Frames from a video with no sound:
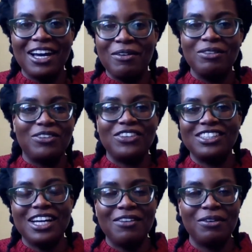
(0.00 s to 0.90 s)
It was the first
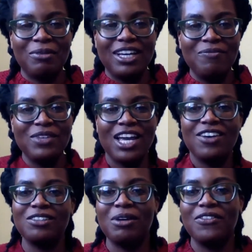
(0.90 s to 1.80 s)
time for me. It
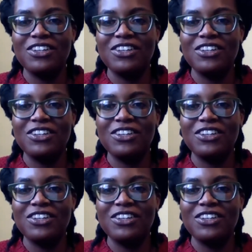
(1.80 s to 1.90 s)
was my first